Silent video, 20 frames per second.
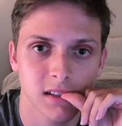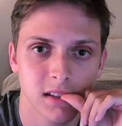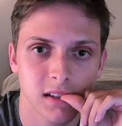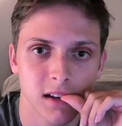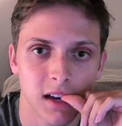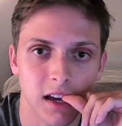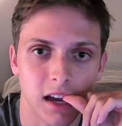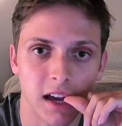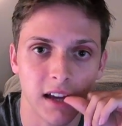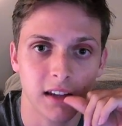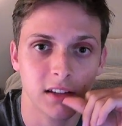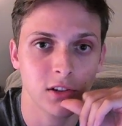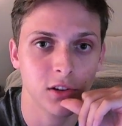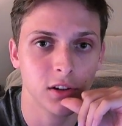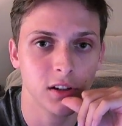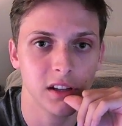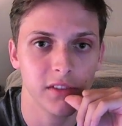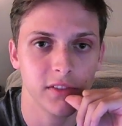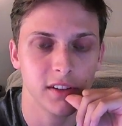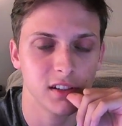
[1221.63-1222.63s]
I could
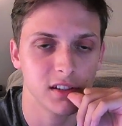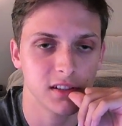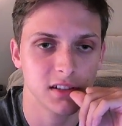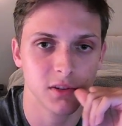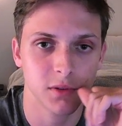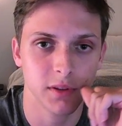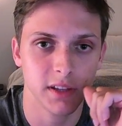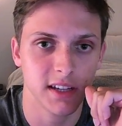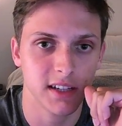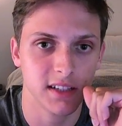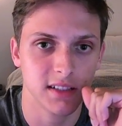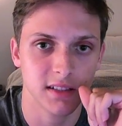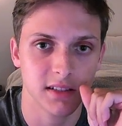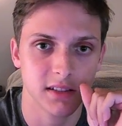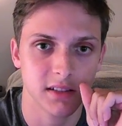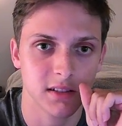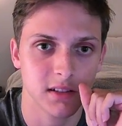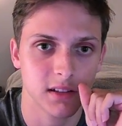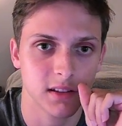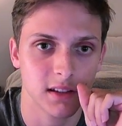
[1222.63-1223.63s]
even just do
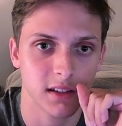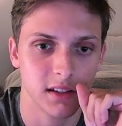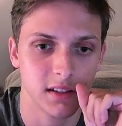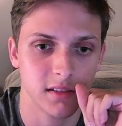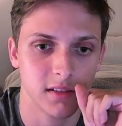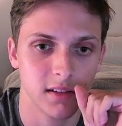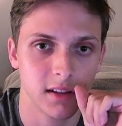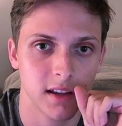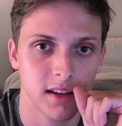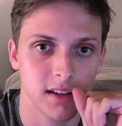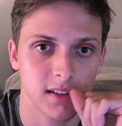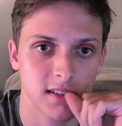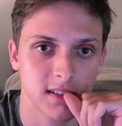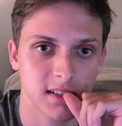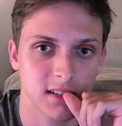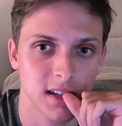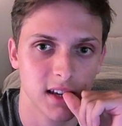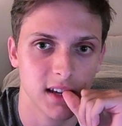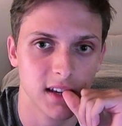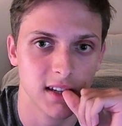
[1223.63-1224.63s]
this and then
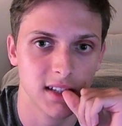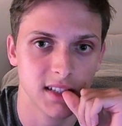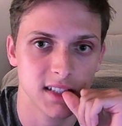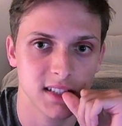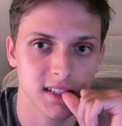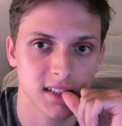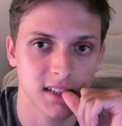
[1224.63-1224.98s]
takes.